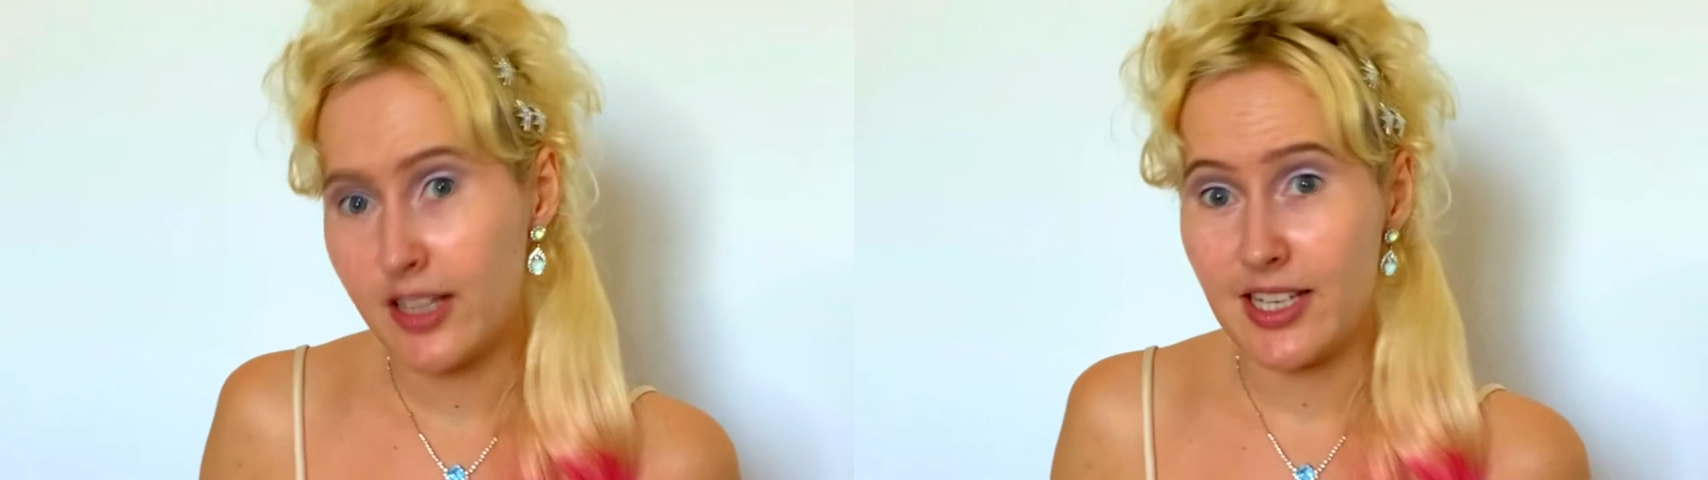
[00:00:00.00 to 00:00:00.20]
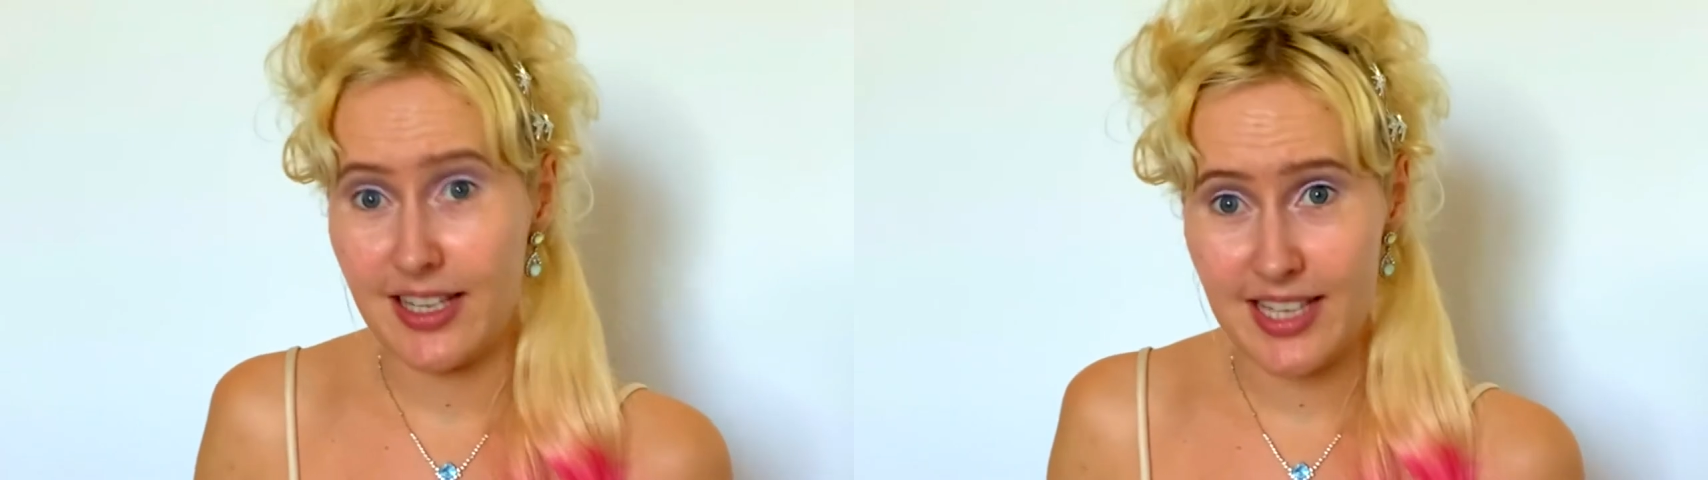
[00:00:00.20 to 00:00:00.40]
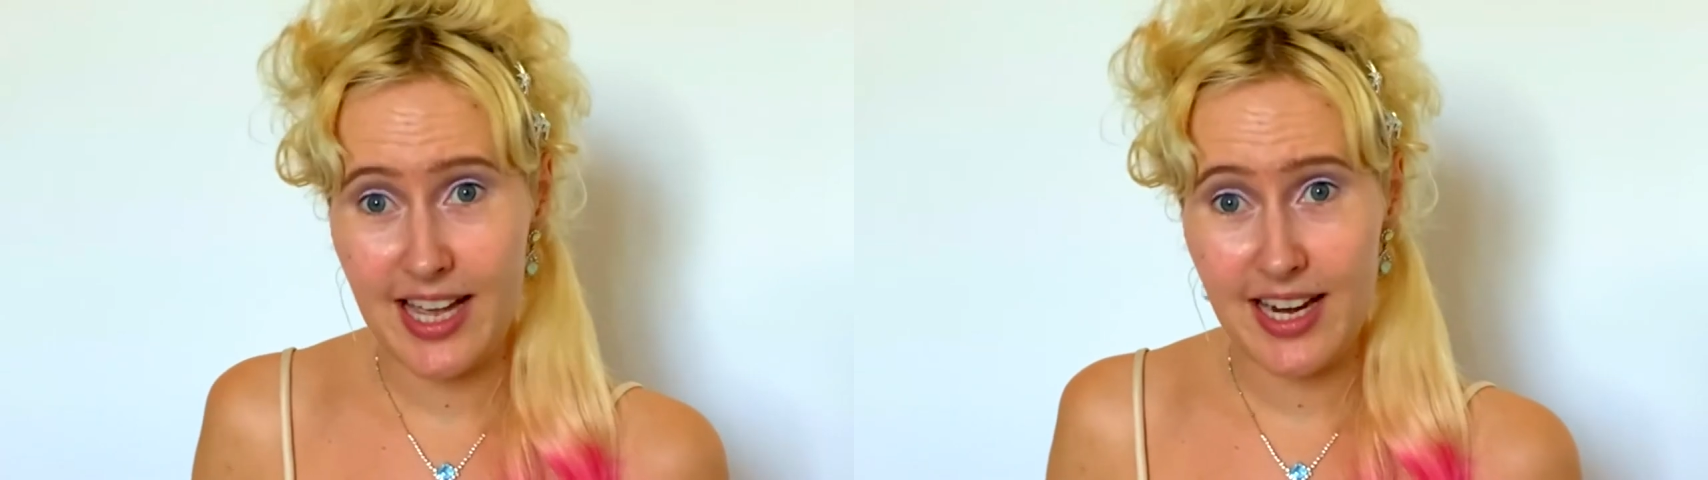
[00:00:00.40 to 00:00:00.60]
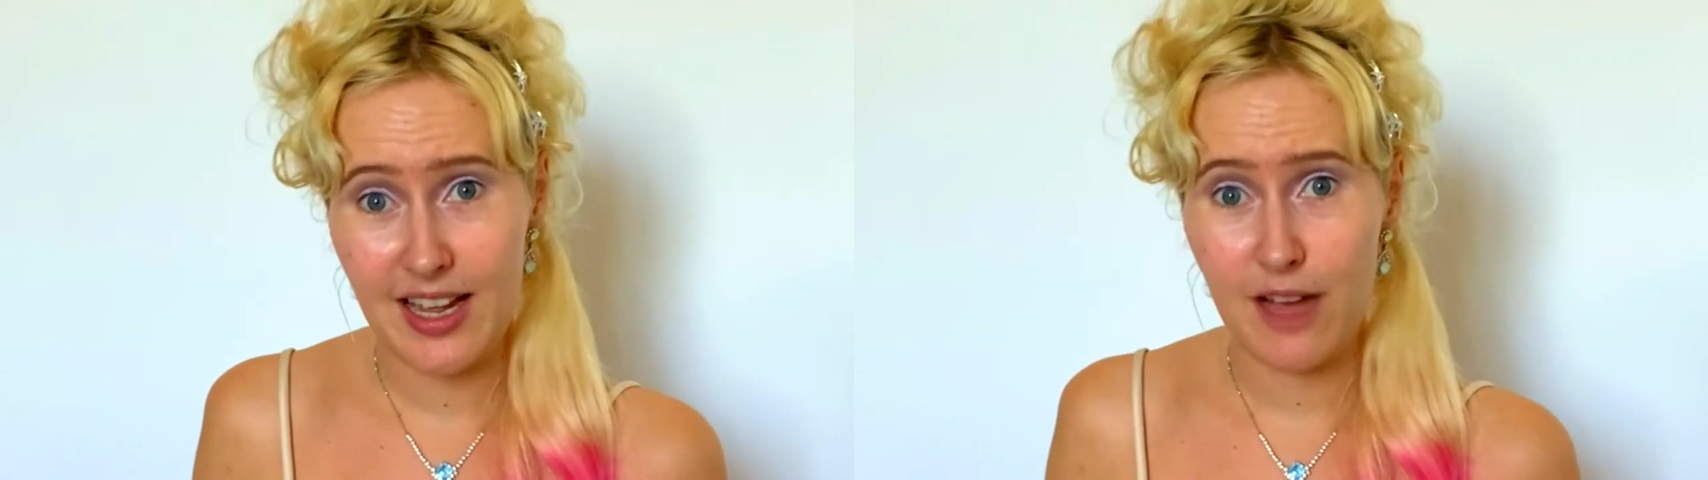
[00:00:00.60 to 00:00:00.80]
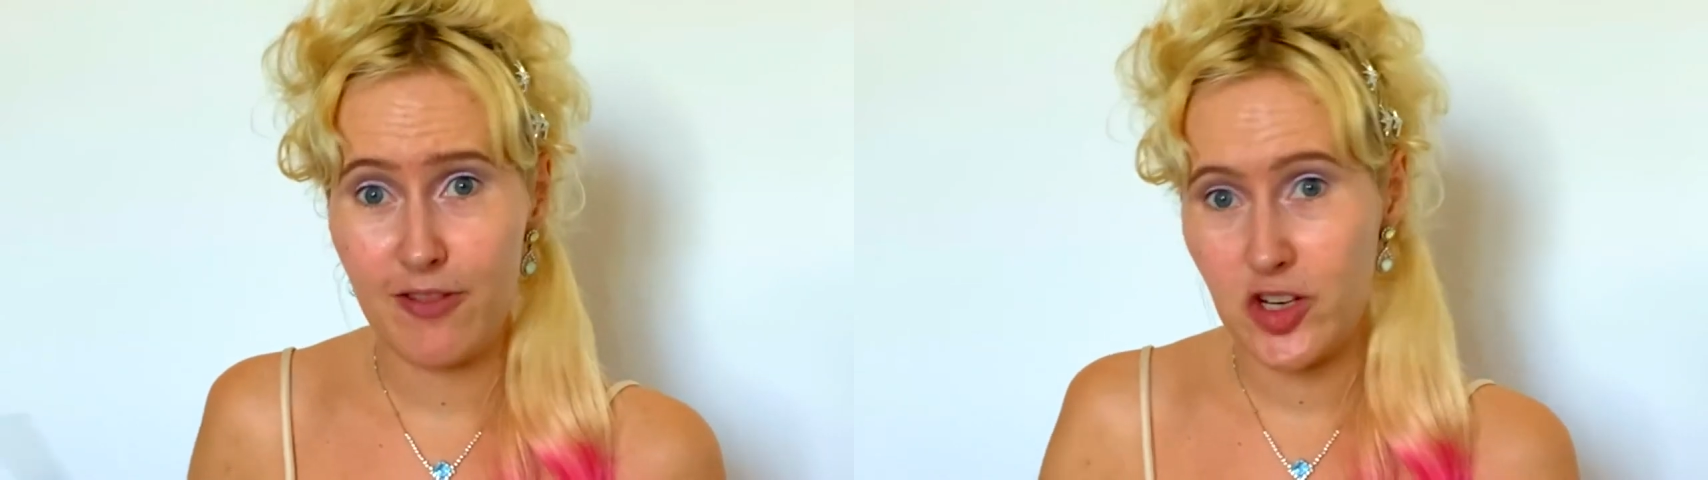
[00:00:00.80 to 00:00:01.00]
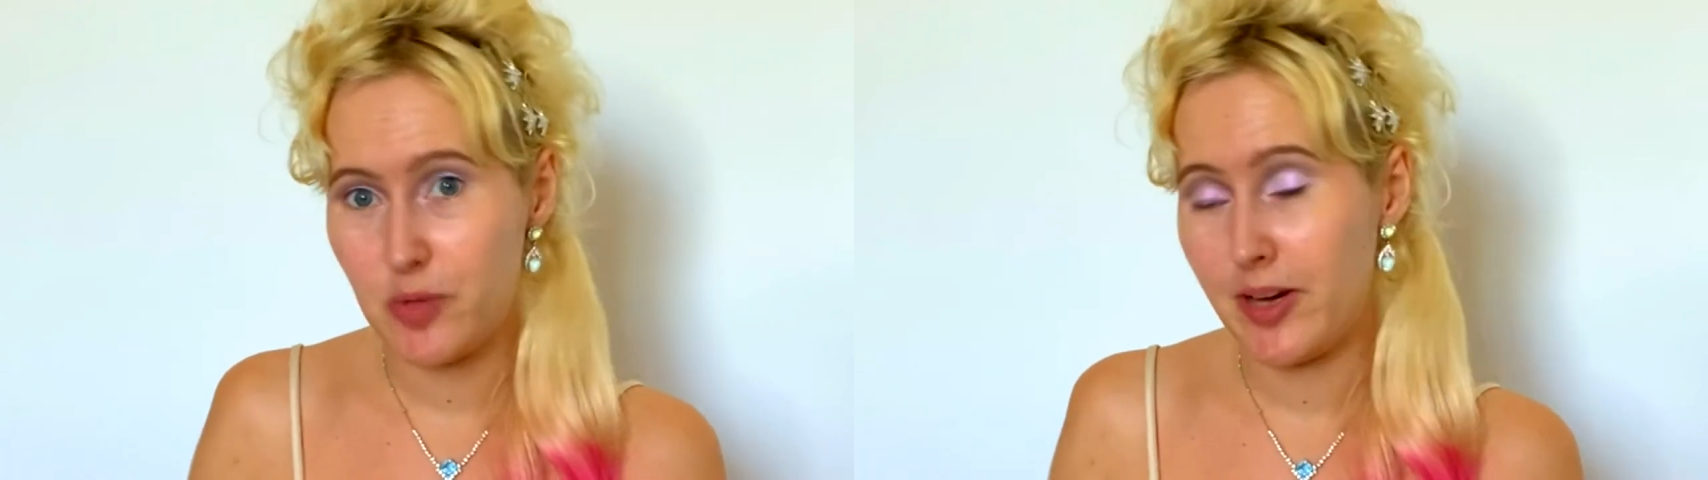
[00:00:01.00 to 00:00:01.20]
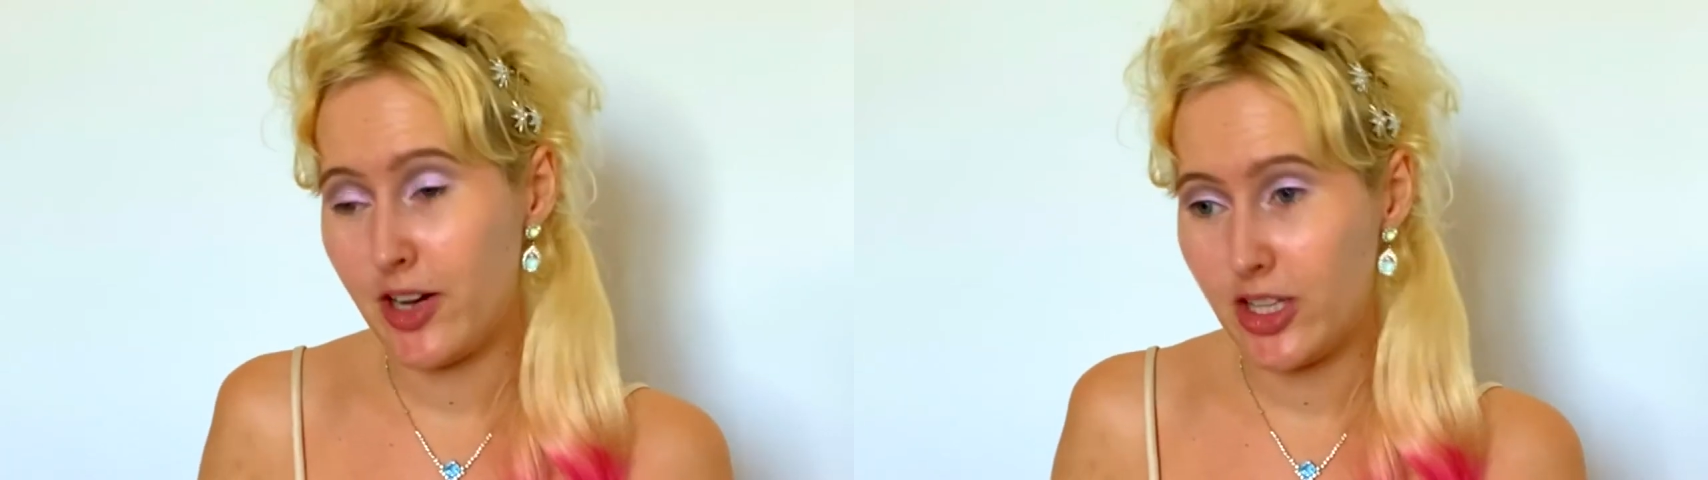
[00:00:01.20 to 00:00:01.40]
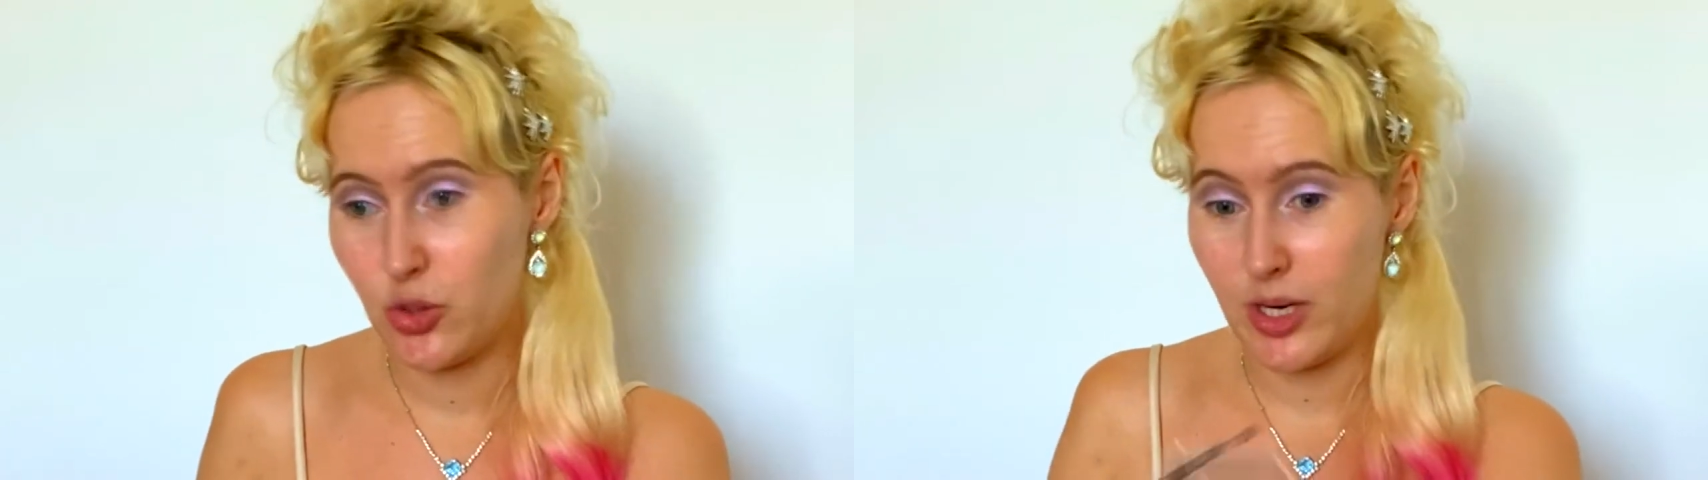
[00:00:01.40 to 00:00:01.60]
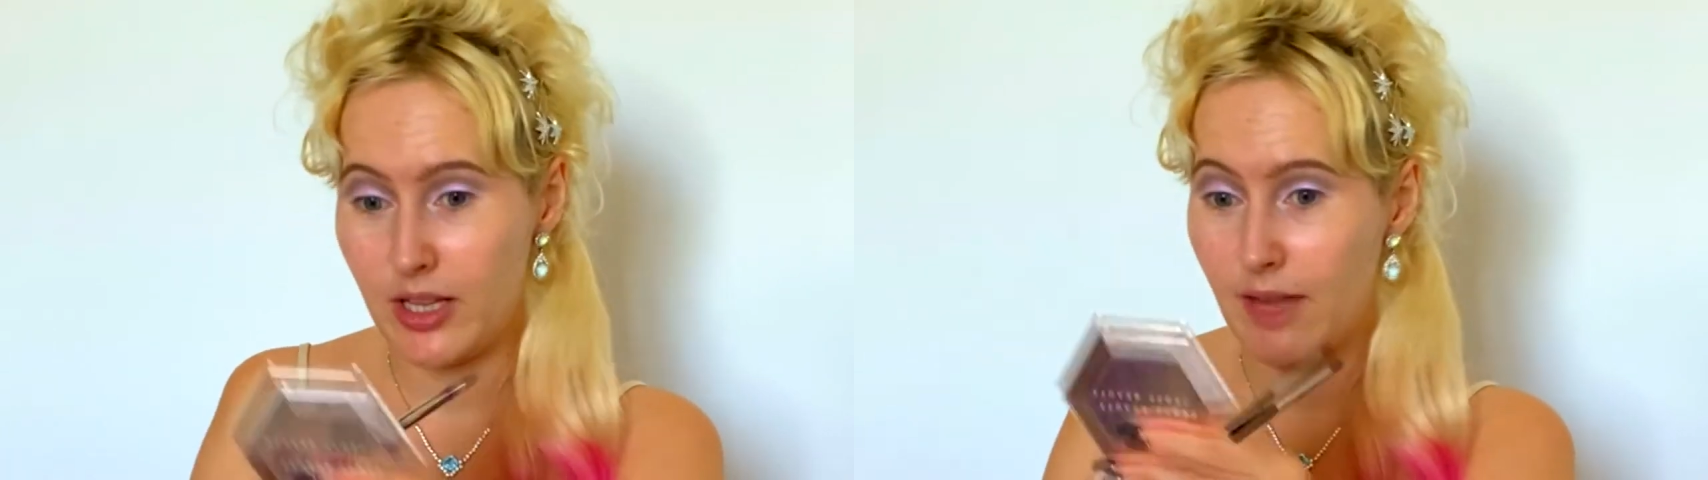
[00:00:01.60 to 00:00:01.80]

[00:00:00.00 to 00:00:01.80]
Titanic. I finished Marie Antoinette,